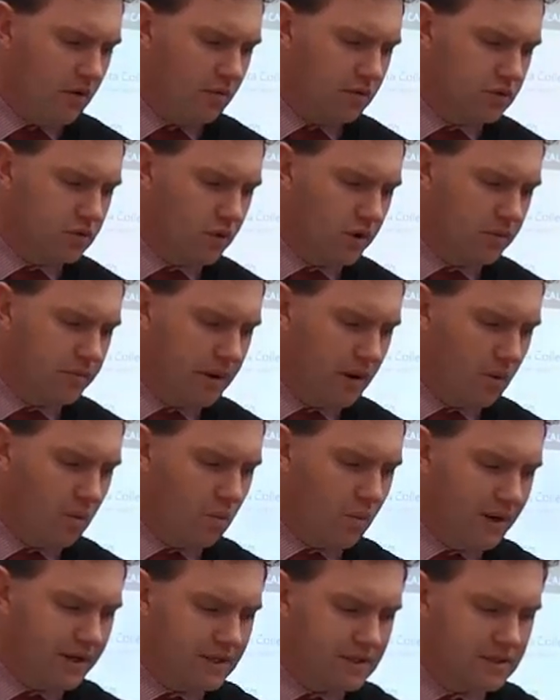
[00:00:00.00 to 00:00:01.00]
we're talking about
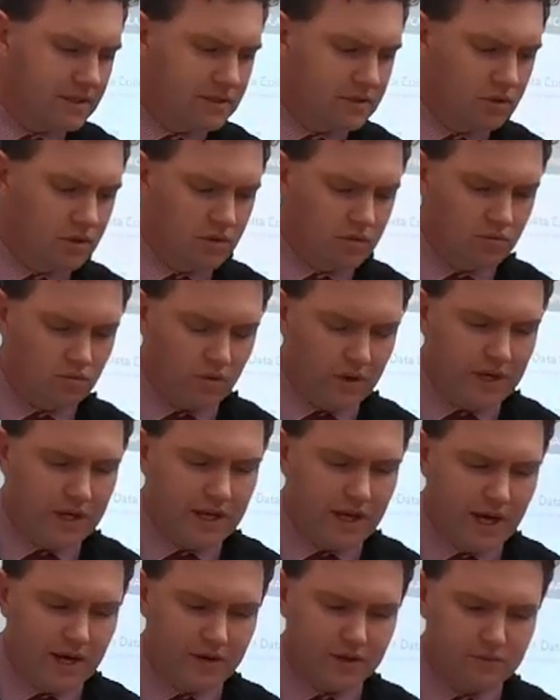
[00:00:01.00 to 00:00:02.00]
once this
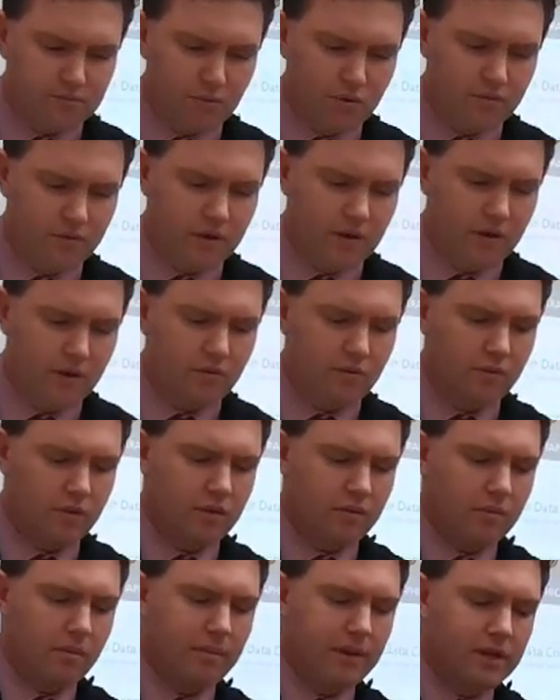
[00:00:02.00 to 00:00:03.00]
green cart is moving,
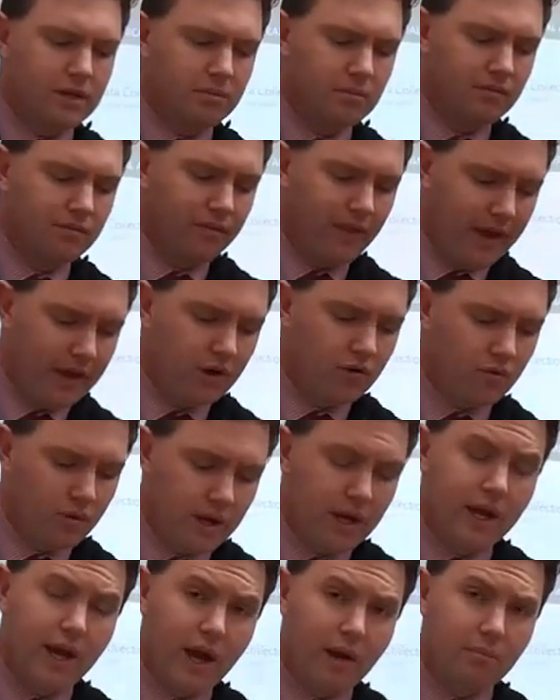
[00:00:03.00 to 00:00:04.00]
the momentum of that
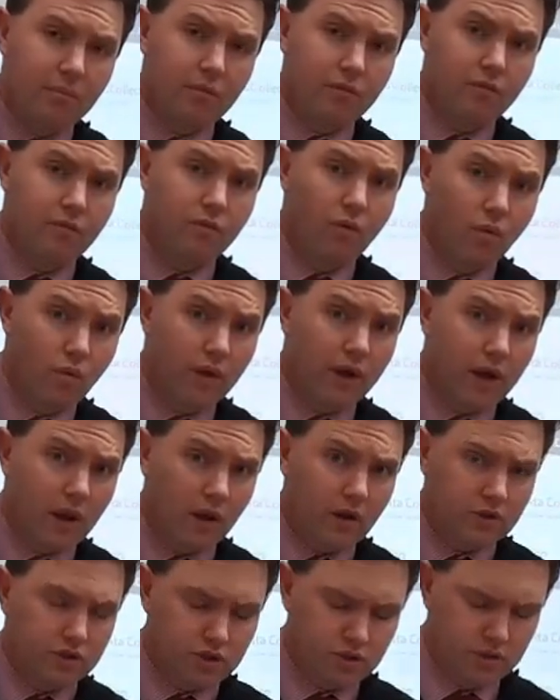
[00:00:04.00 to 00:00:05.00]
green cart before the
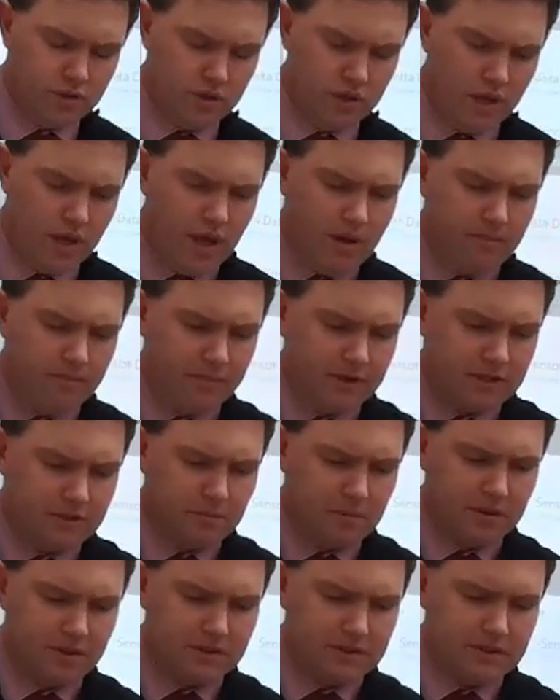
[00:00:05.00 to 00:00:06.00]
collision
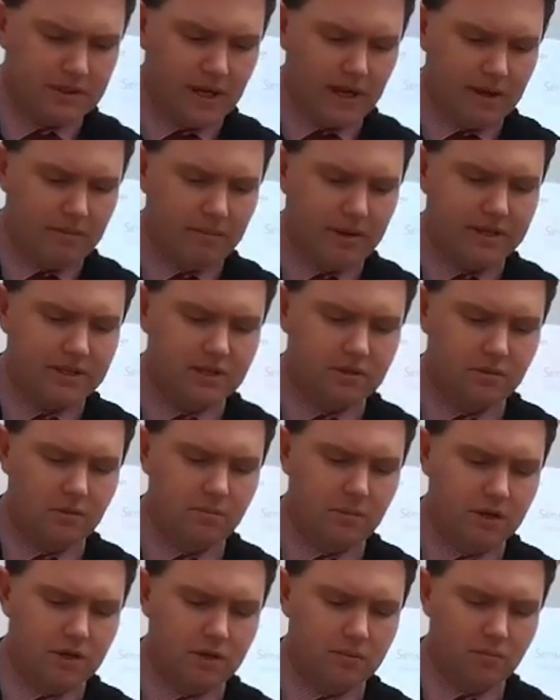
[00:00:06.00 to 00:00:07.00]
must be the same as the
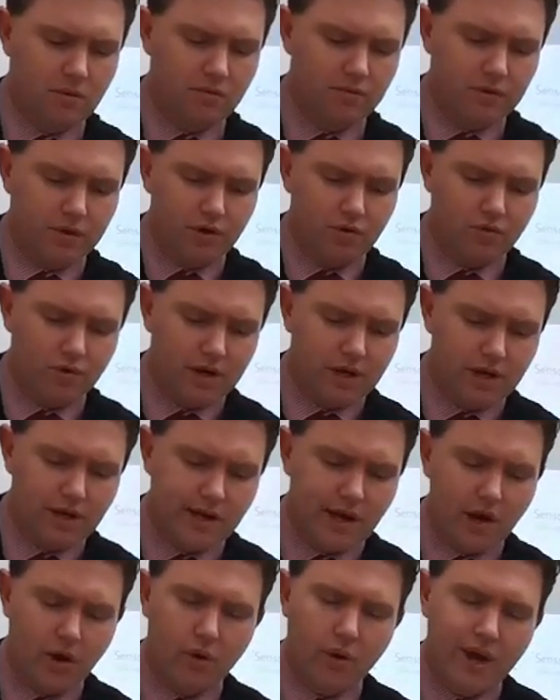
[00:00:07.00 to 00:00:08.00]
momentum of the
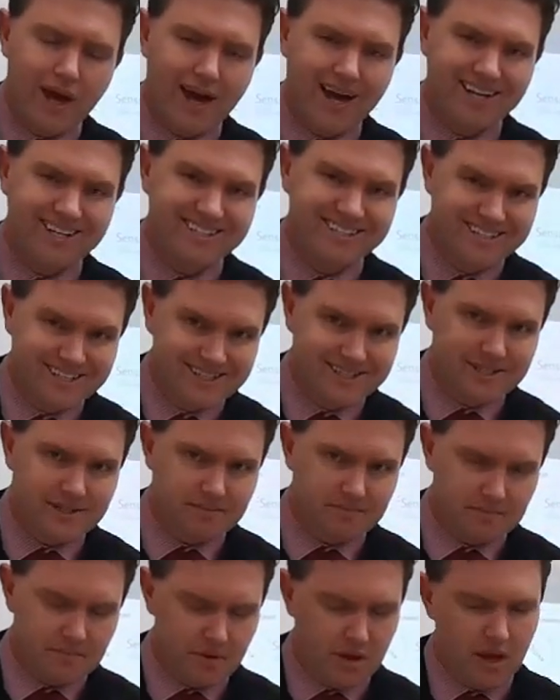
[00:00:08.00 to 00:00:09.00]
green-yellow cart
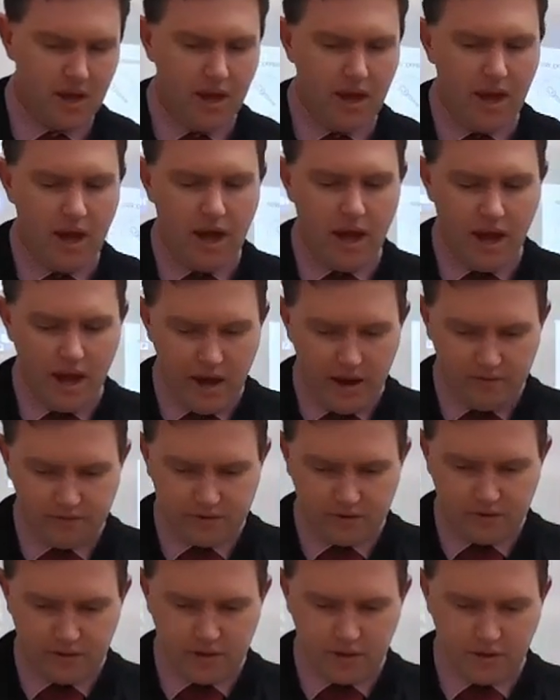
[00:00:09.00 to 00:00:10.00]
system
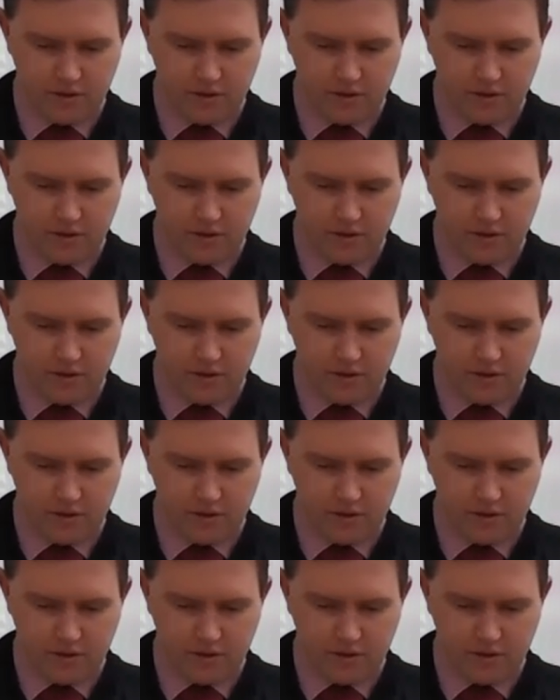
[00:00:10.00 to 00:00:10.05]
after the